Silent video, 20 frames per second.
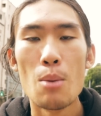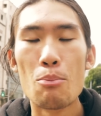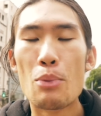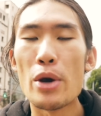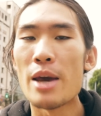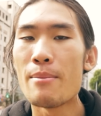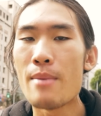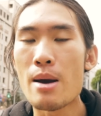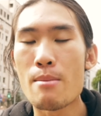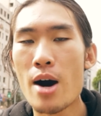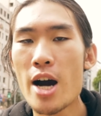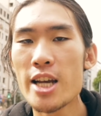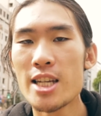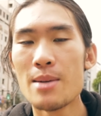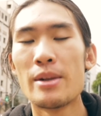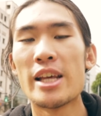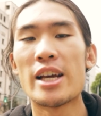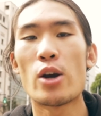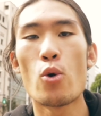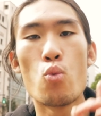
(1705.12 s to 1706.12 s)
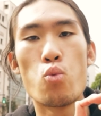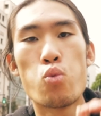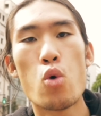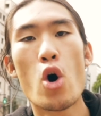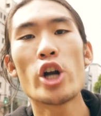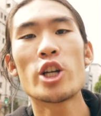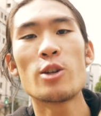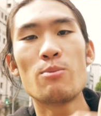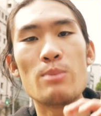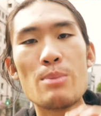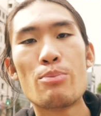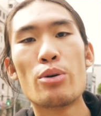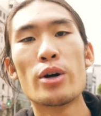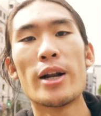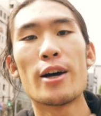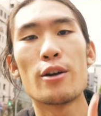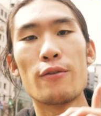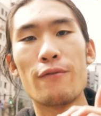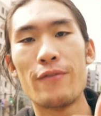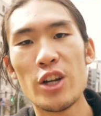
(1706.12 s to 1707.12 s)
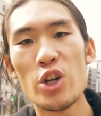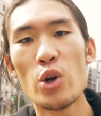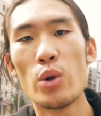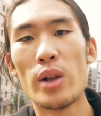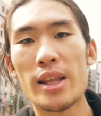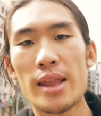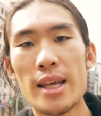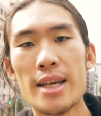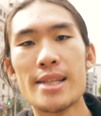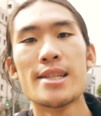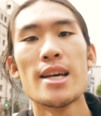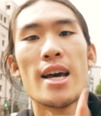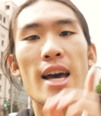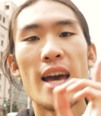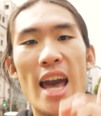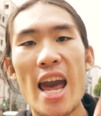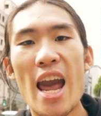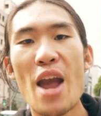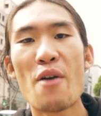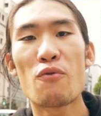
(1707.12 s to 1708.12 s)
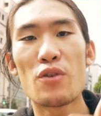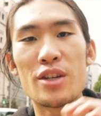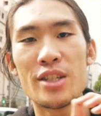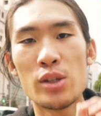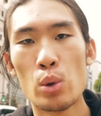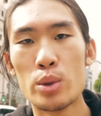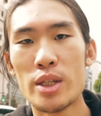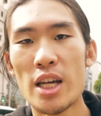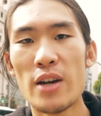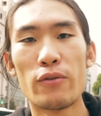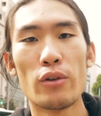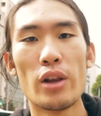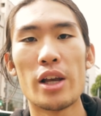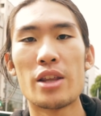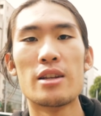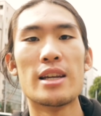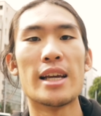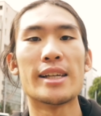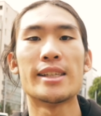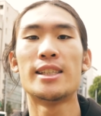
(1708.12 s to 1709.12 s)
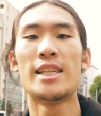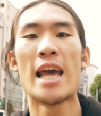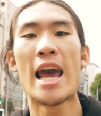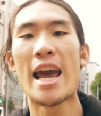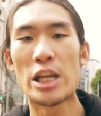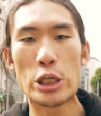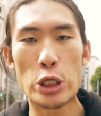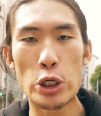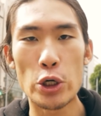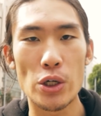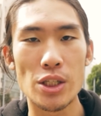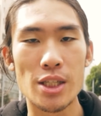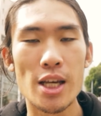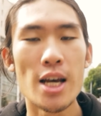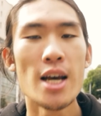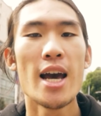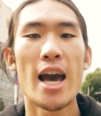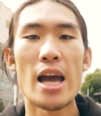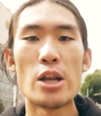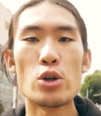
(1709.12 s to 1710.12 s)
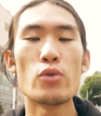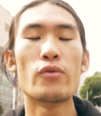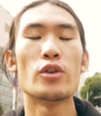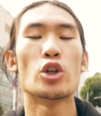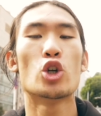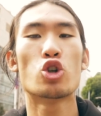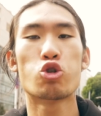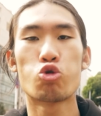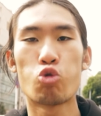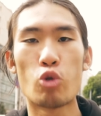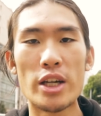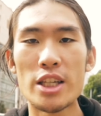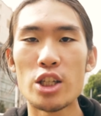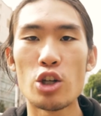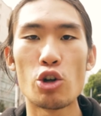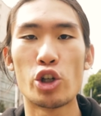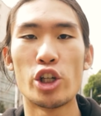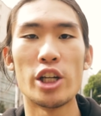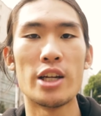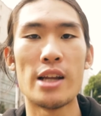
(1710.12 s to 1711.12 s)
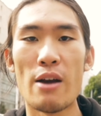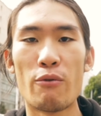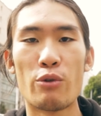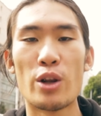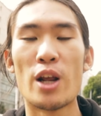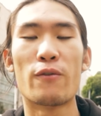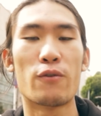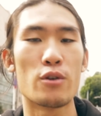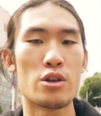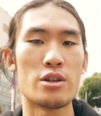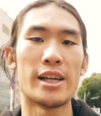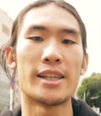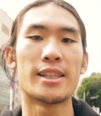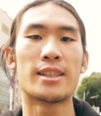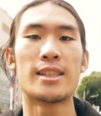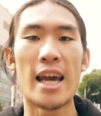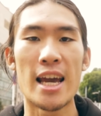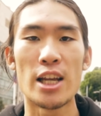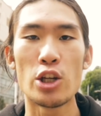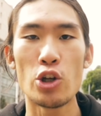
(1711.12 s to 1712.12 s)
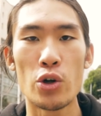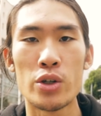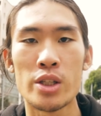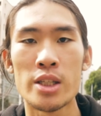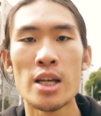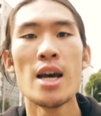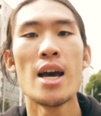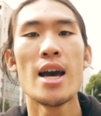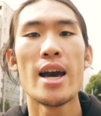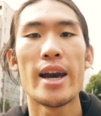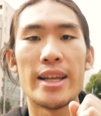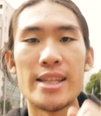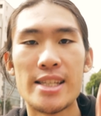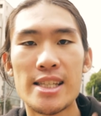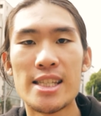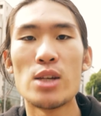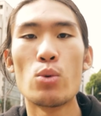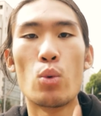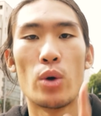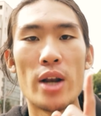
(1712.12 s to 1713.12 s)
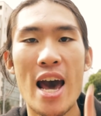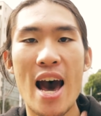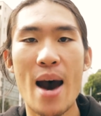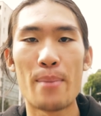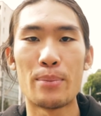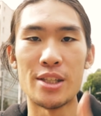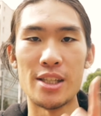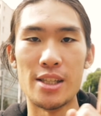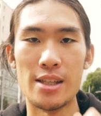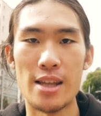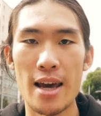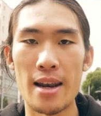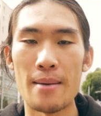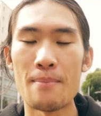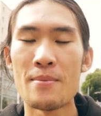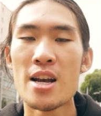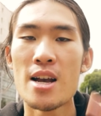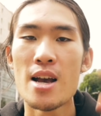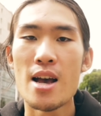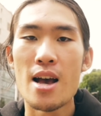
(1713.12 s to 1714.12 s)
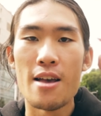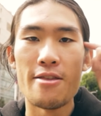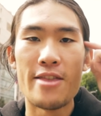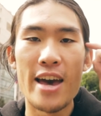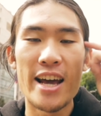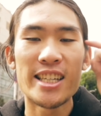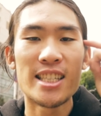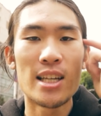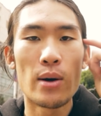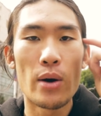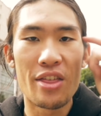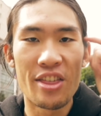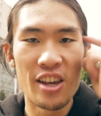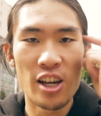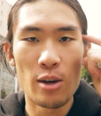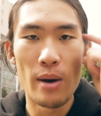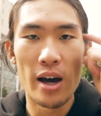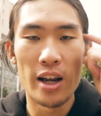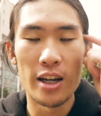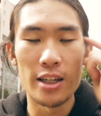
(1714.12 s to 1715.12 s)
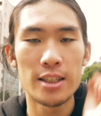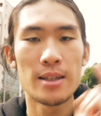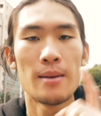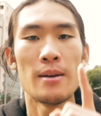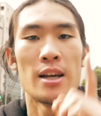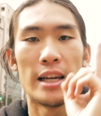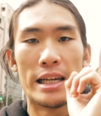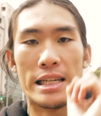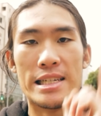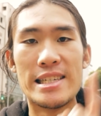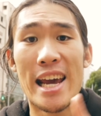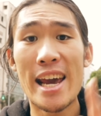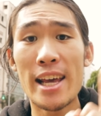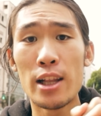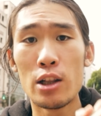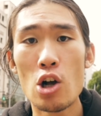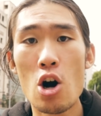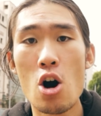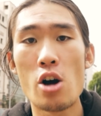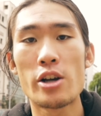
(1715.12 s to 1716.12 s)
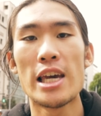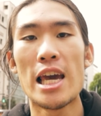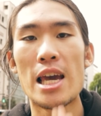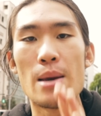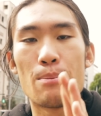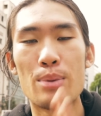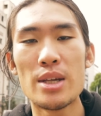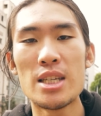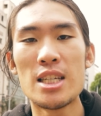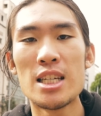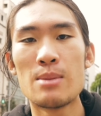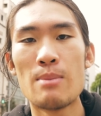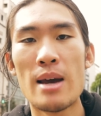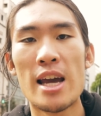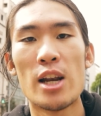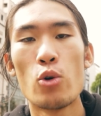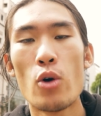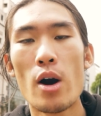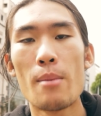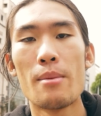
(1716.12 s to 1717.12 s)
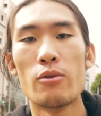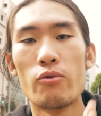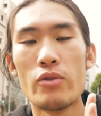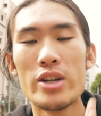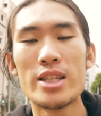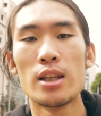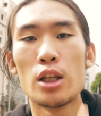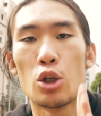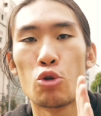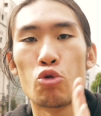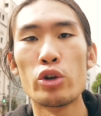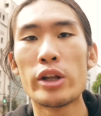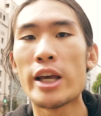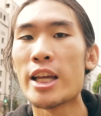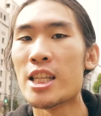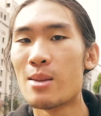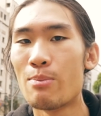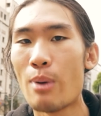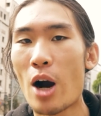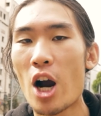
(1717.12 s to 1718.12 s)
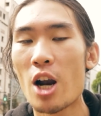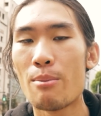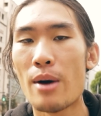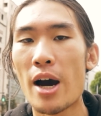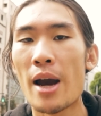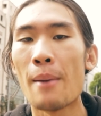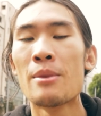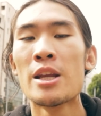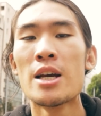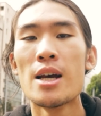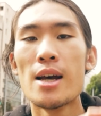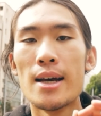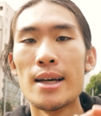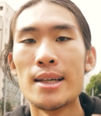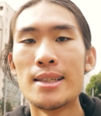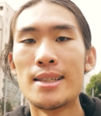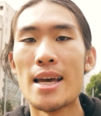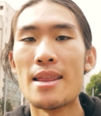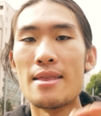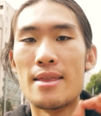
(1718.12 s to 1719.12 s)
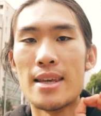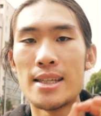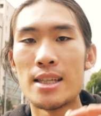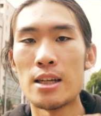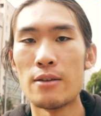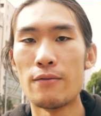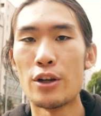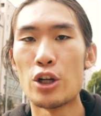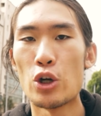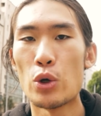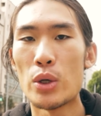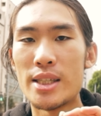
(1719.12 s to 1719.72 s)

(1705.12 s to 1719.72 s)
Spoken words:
But in my mind, I'm like, watch me put out a video like this every single day for like the next 10 years and do even crazier shit every day for the next 10 years and see what happens then. That is how I think about it. Dan Lok, a businessman who I've been recently really inspired by, said this in a video.